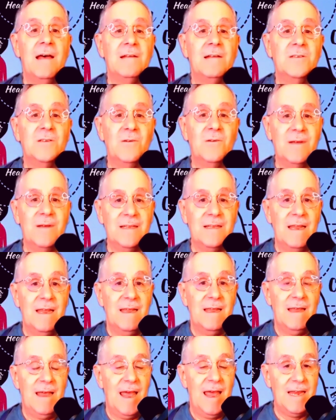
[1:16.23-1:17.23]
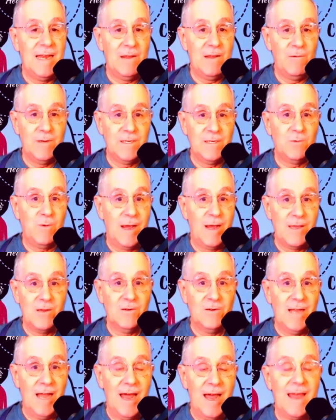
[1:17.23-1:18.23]
do it any which way
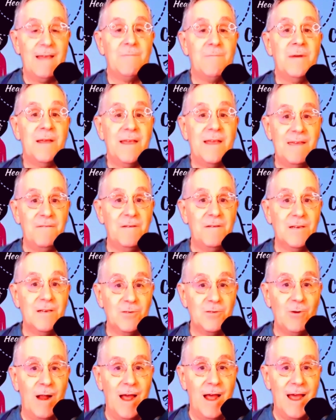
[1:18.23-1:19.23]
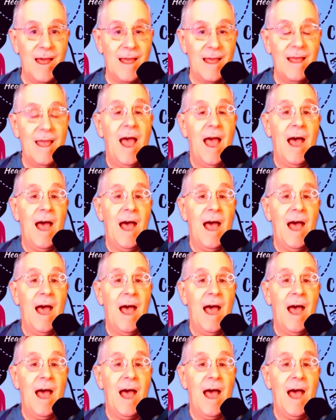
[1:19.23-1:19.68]
you like, but give it a try.